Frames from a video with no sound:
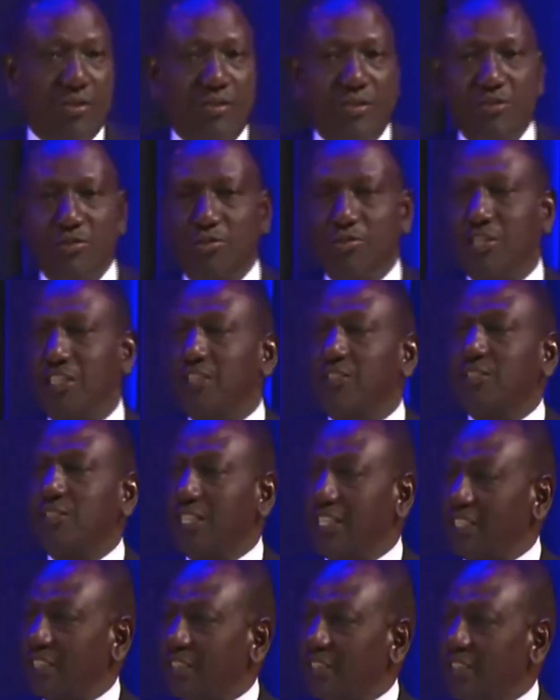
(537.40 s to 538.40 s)
to
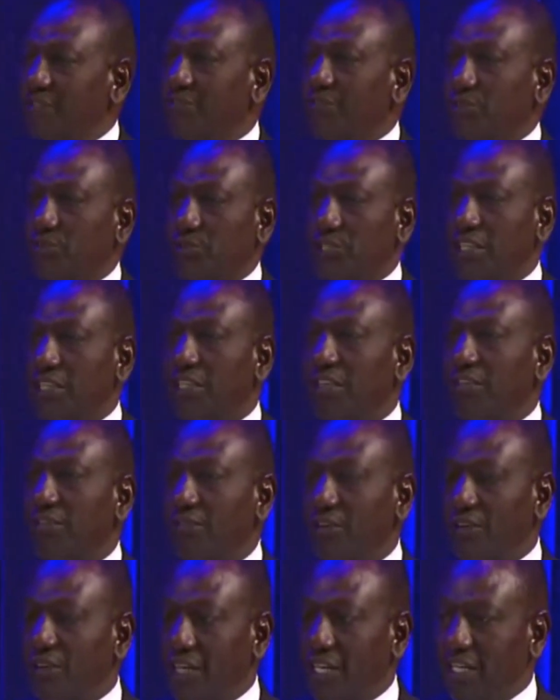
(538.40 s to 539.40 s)
discuss the future of
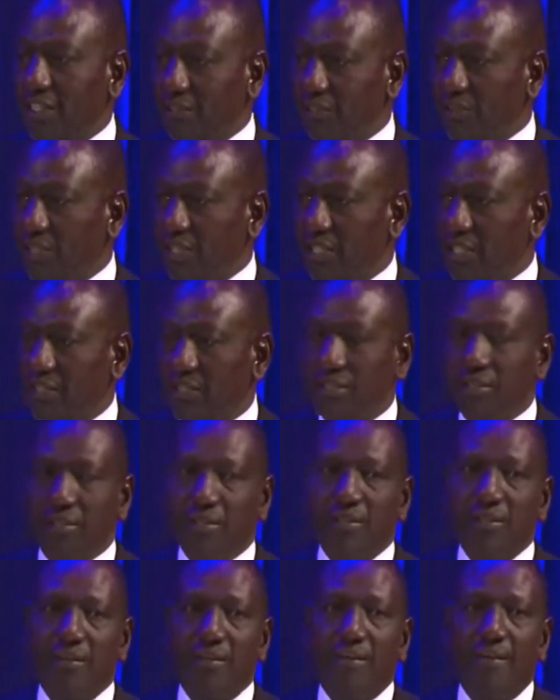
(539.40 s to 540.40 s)
our country
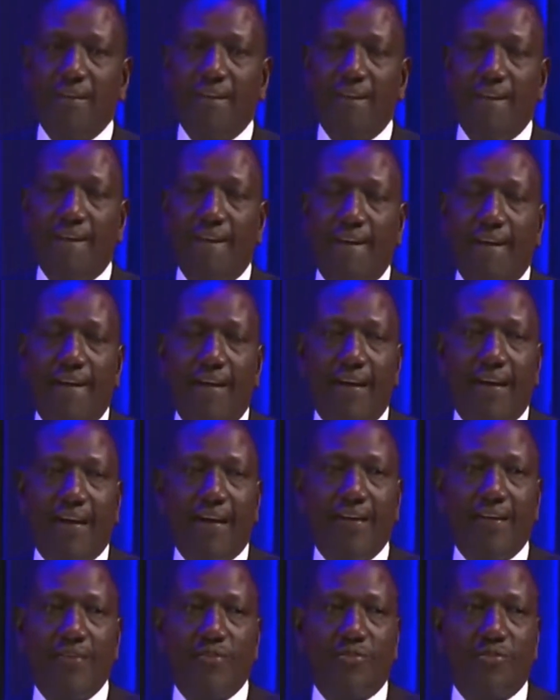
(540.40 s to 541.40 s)

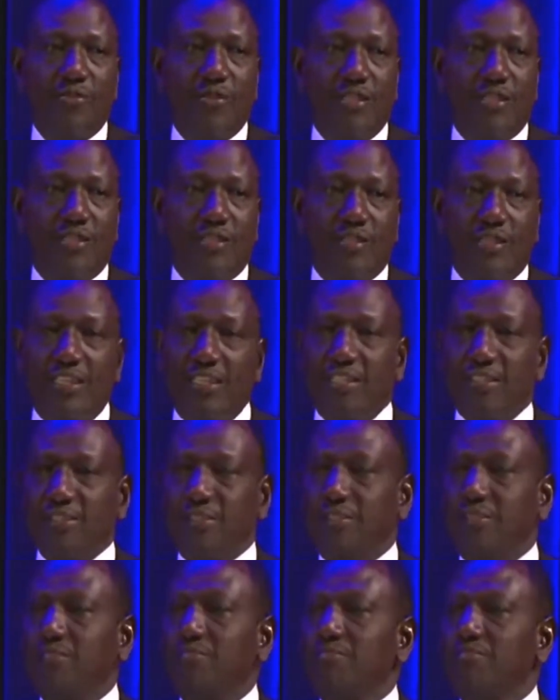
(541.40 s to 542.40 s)
and to
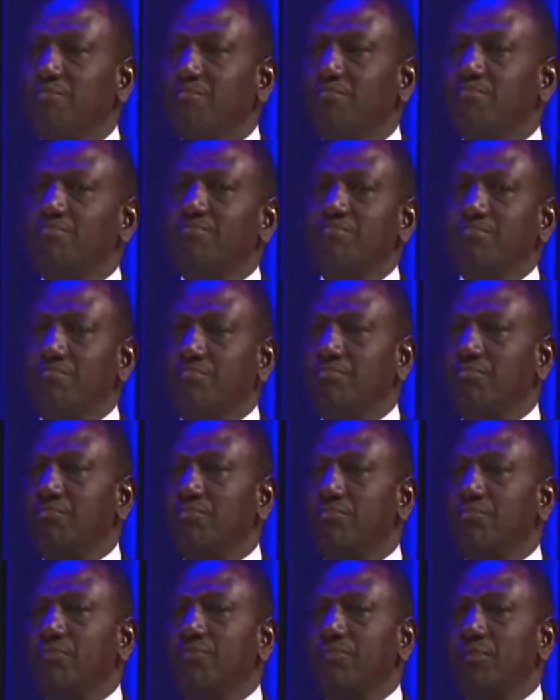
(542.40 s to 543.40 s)
discuss
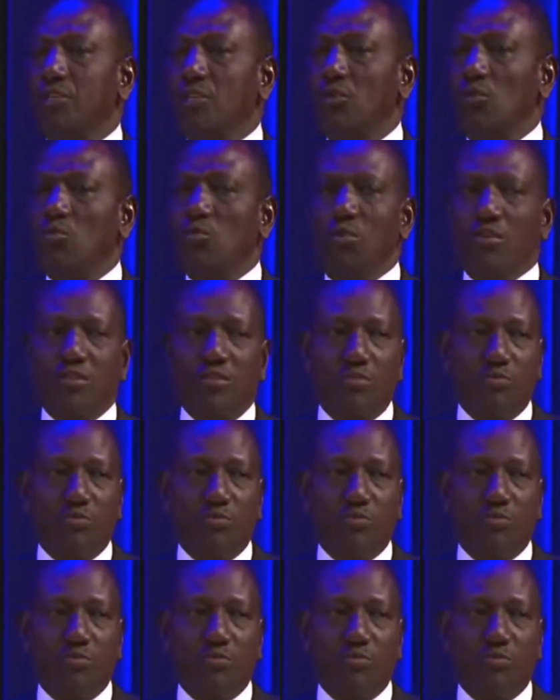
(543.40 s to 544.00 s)
what